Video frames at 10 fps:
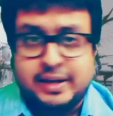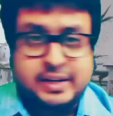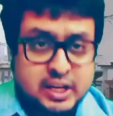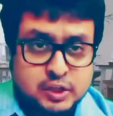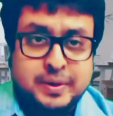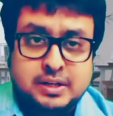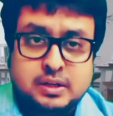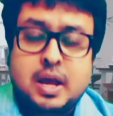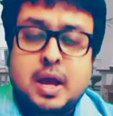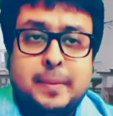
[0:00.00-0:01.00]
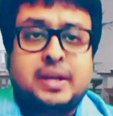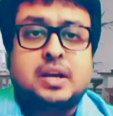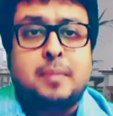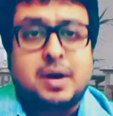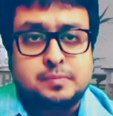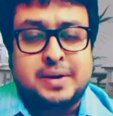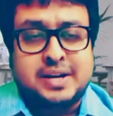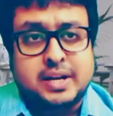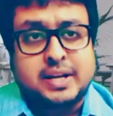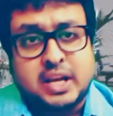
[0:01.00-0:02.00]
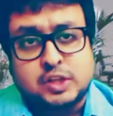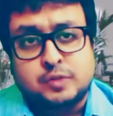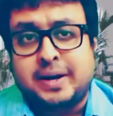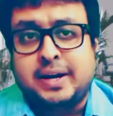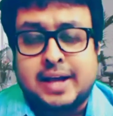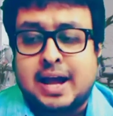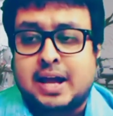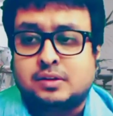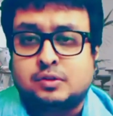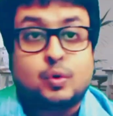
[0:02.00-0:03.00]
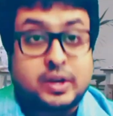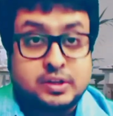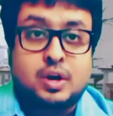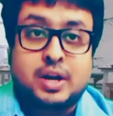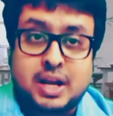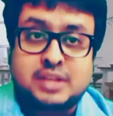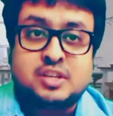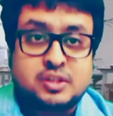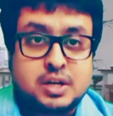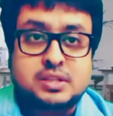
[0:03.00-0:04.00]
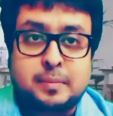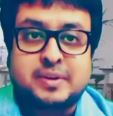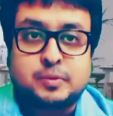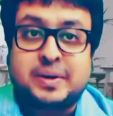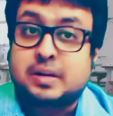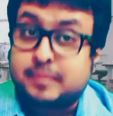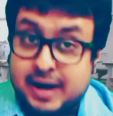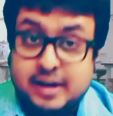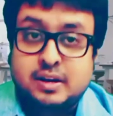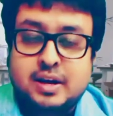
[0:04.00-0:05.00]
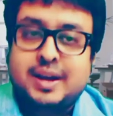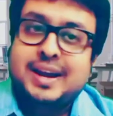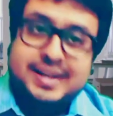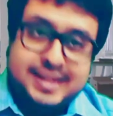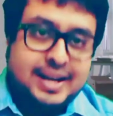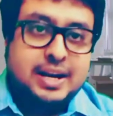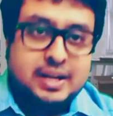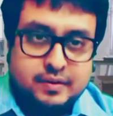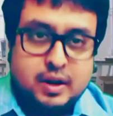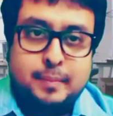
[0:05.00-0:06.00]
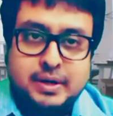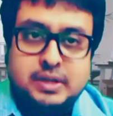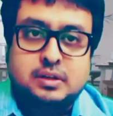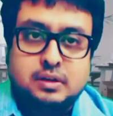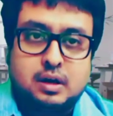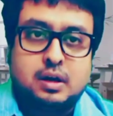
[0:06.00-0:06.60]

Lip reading: Engagement, making a much better engagement and showcase the organization as a much better brand. Training and development,